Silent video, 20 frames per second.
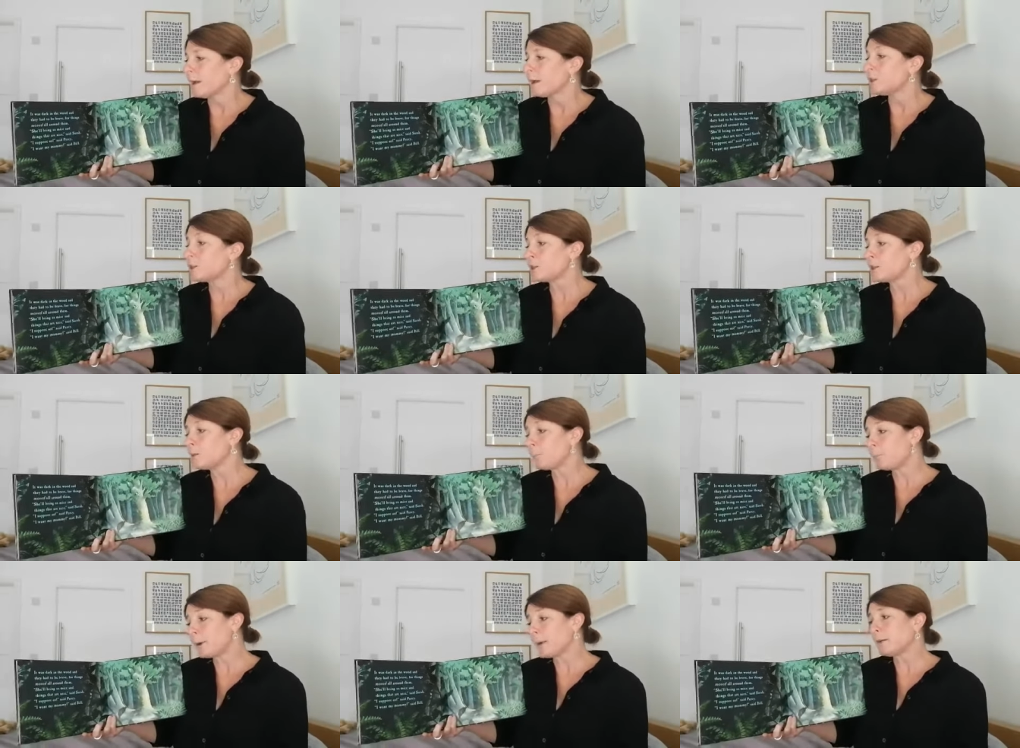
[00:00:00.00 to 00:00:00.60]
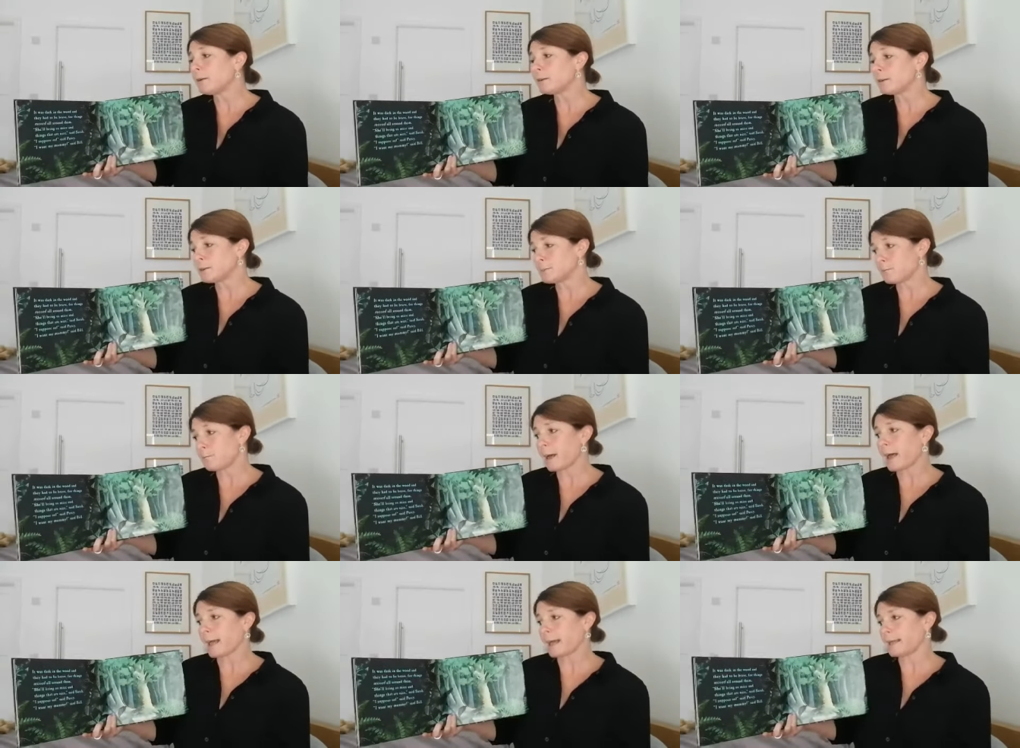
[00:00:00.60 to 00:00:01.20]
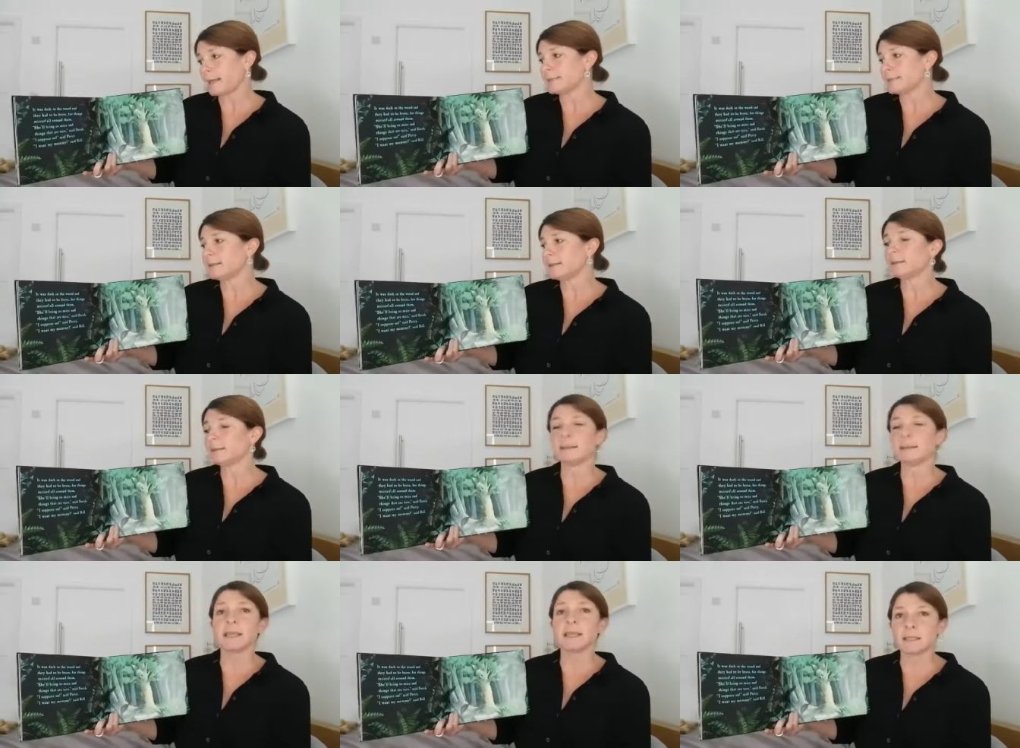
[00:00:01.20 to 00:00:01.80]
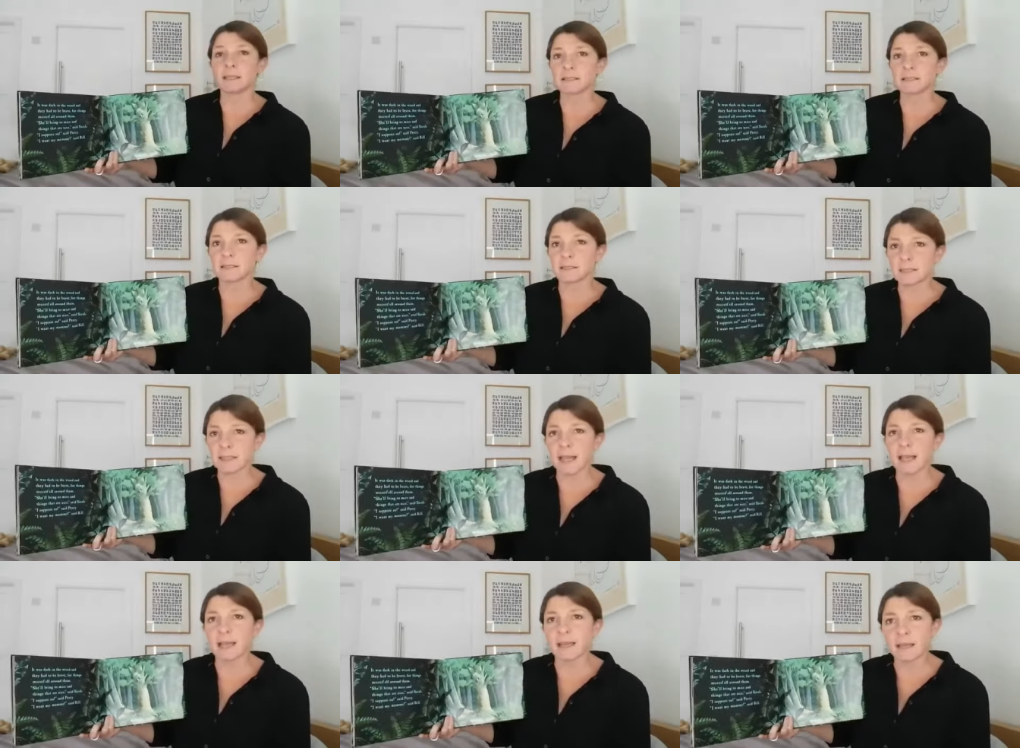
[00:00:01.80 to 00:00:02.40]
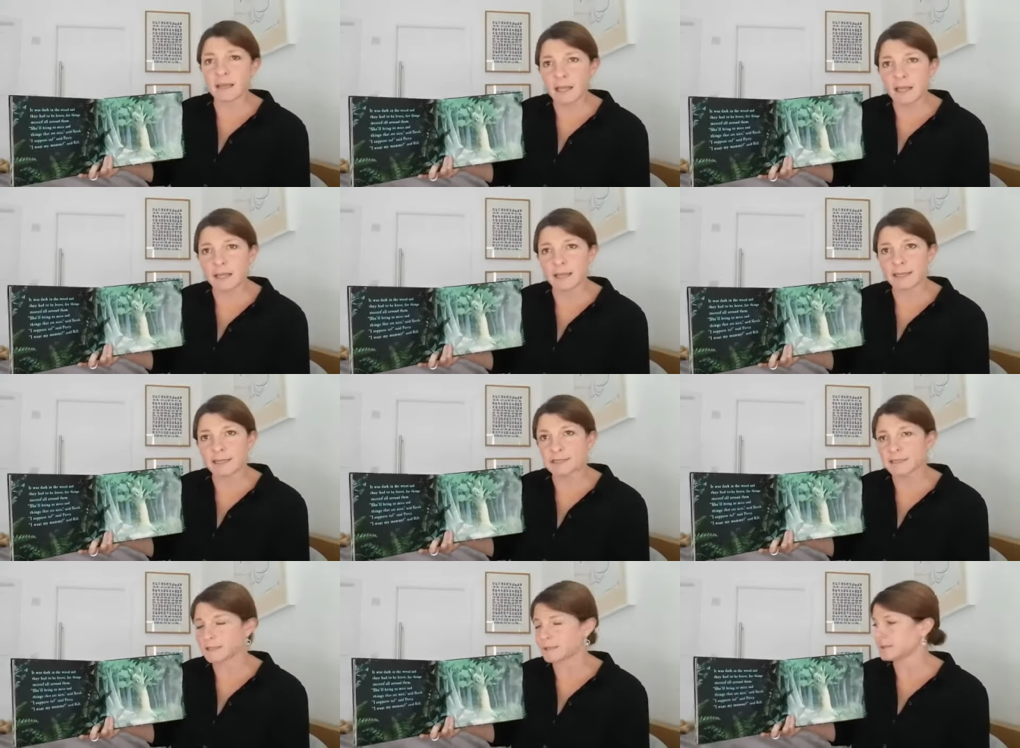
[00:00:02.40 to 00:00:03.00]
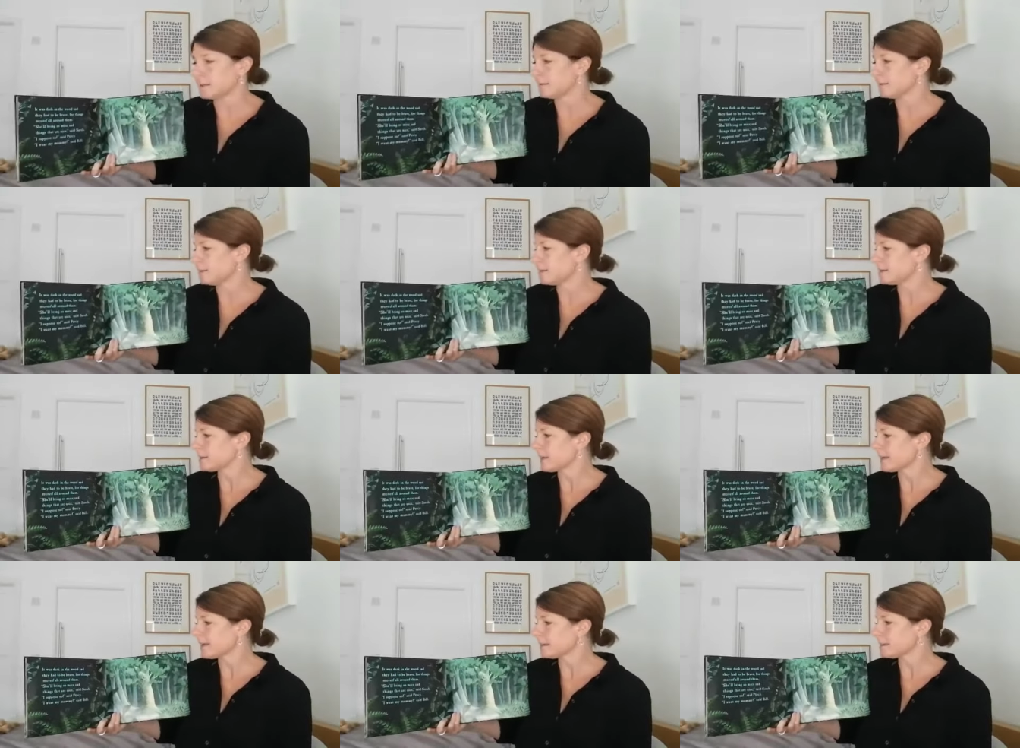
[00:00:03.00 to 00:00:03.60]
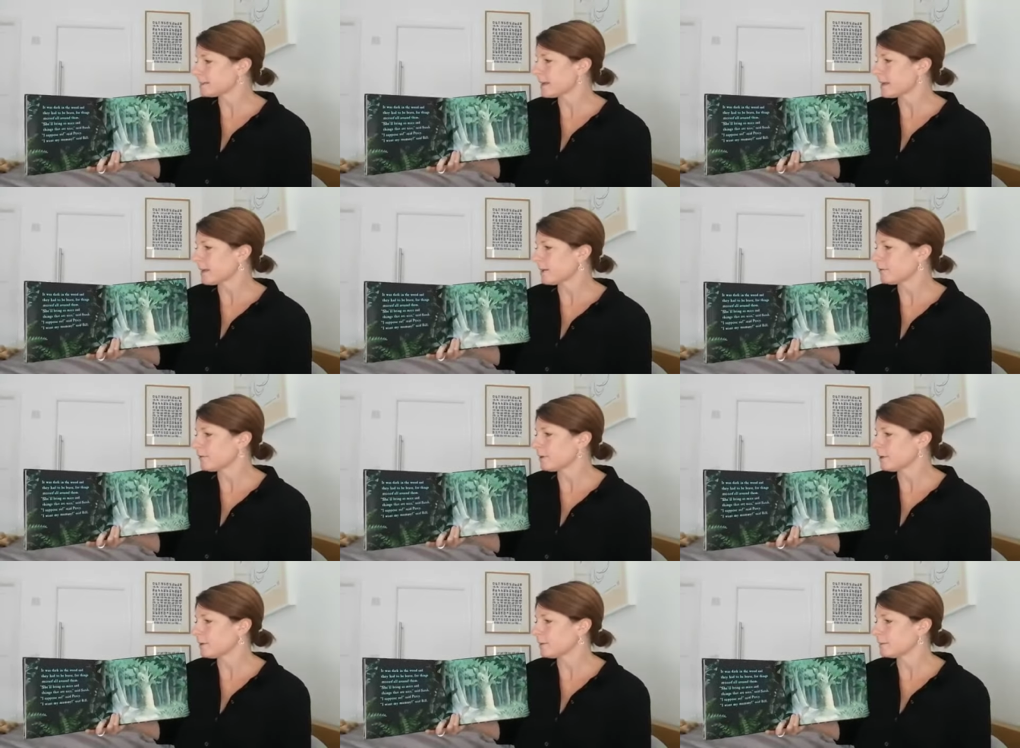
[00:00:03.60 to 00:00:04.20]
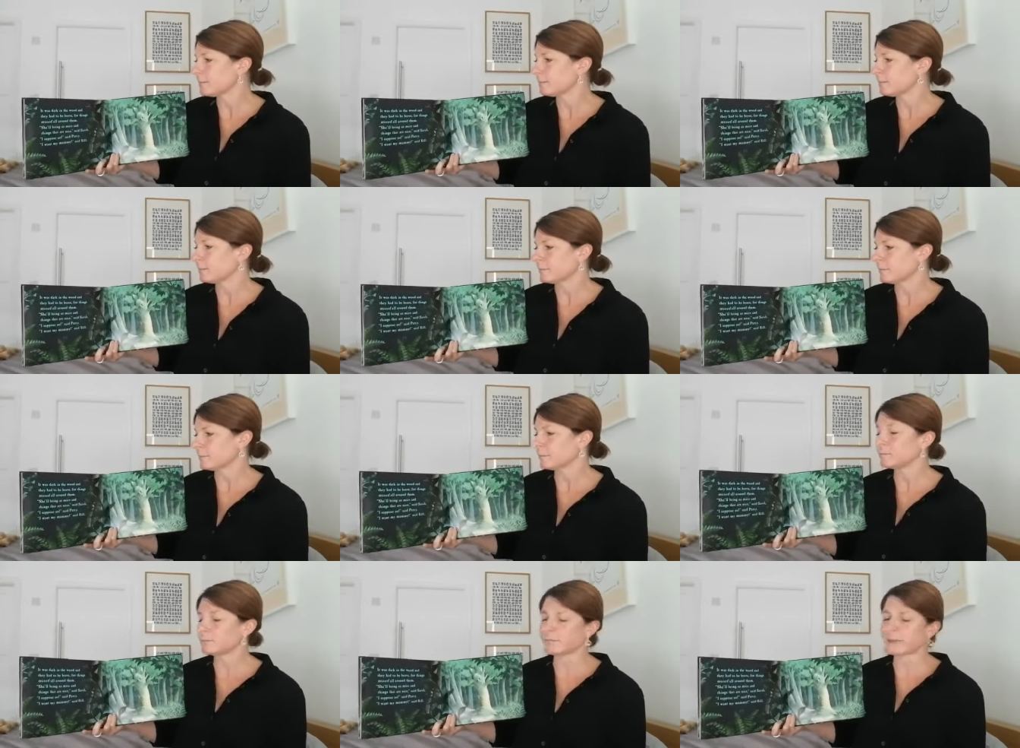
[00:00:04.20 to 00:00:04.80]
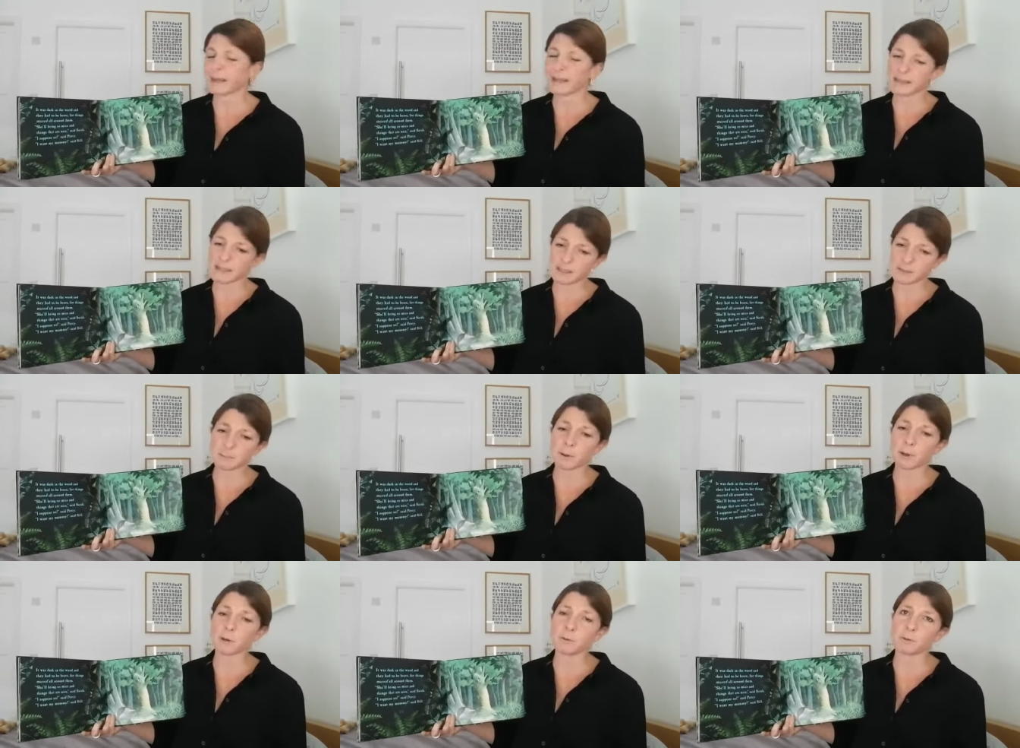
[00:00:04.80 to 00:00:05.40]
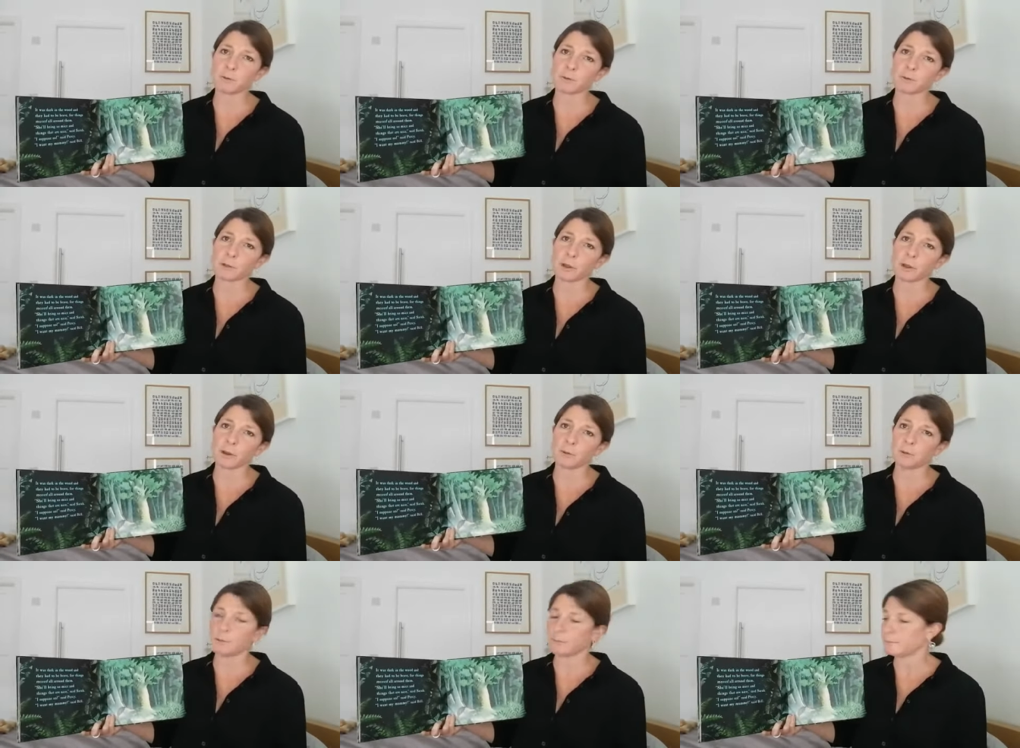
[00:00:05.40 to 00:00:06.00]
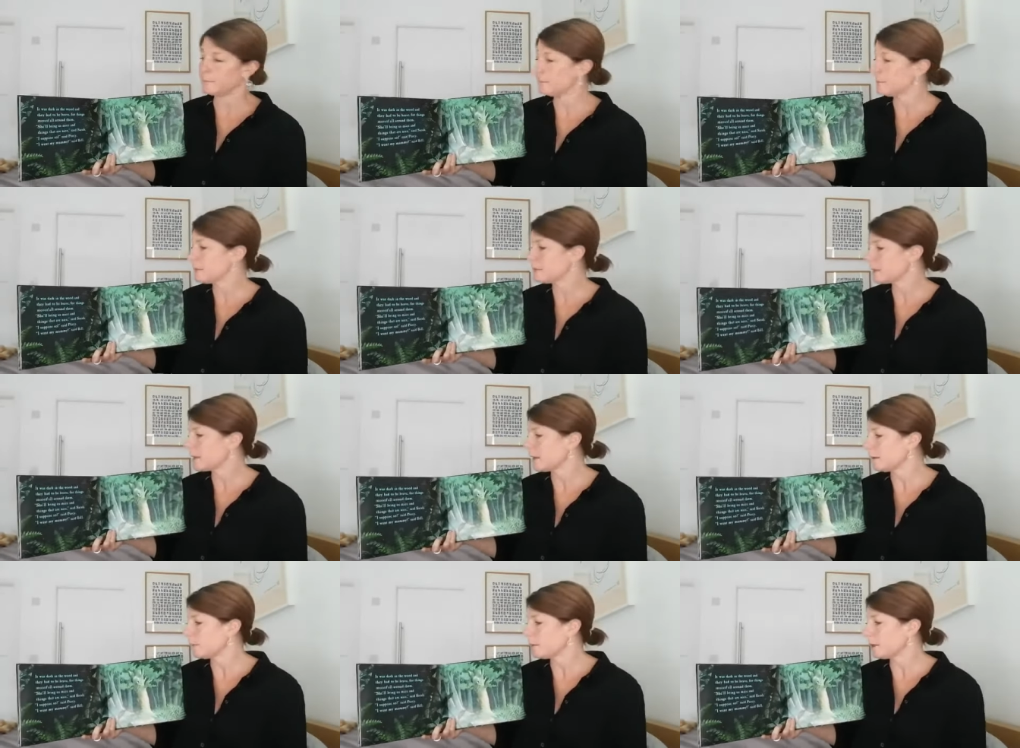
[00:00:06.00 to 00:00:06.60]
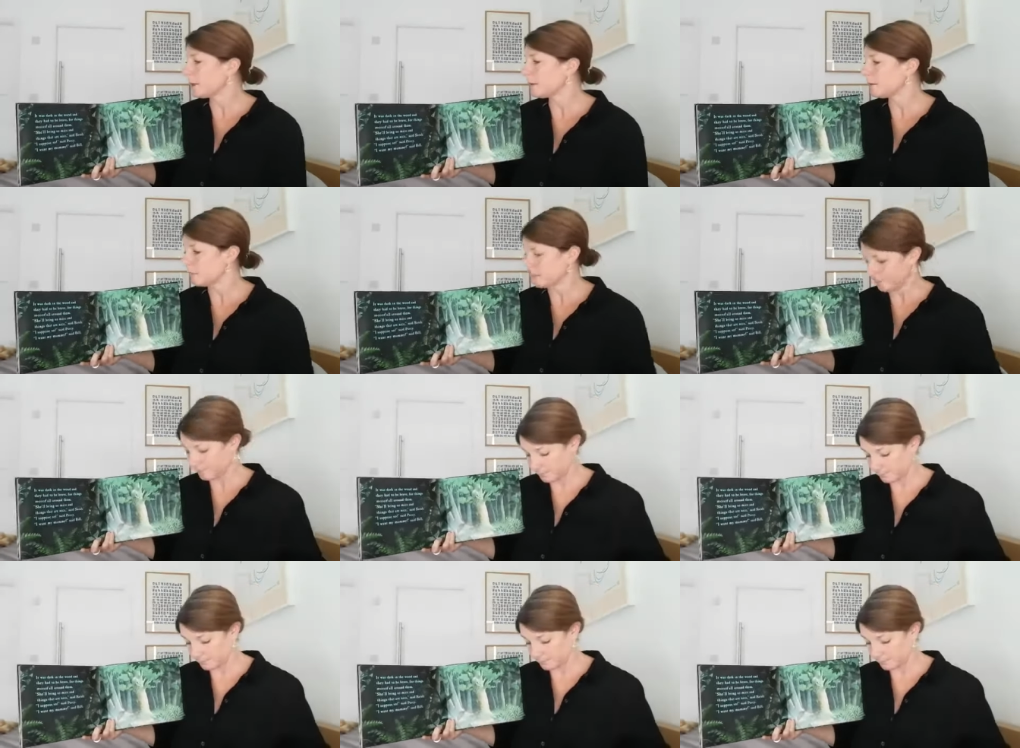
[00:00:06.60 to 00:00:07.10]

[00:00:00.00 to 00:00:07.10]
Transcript: She'll bring us mice and things that are nice, said Sarah. Mm, I suppose so, said Bill.